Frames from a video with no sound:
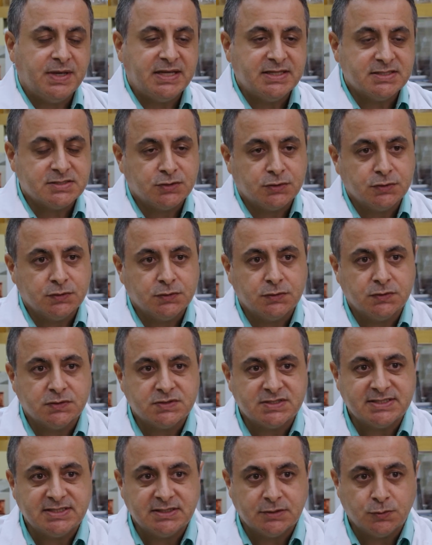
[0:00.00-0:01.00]
Based on
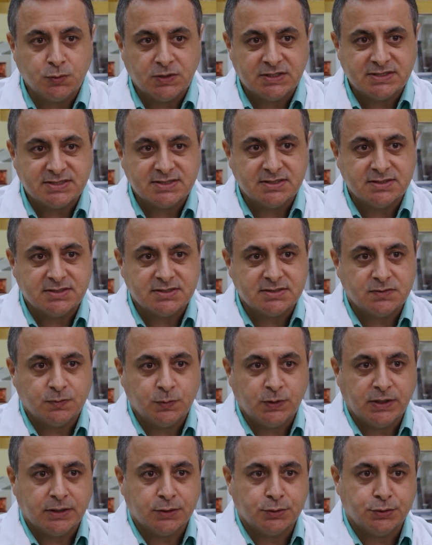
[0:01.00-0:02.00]
those sequences,
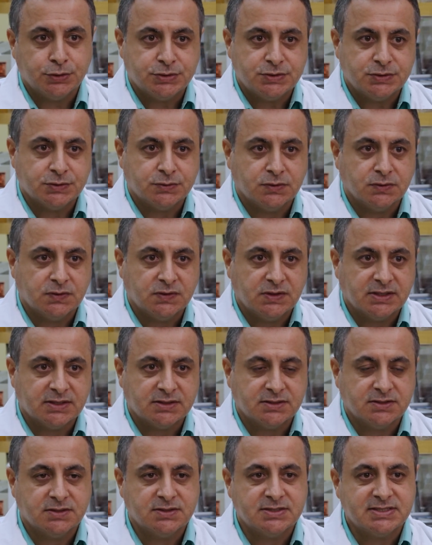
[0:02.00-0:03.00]
we are going to
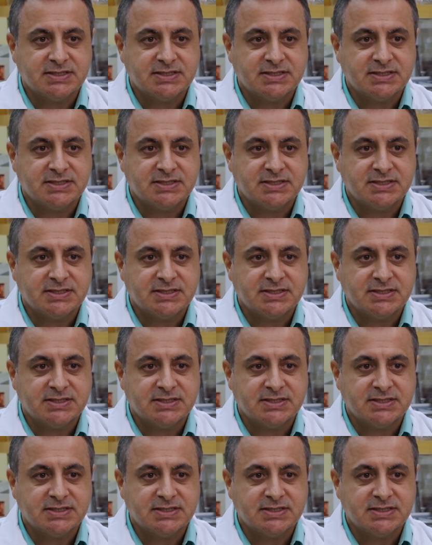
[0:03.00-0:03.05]
conduct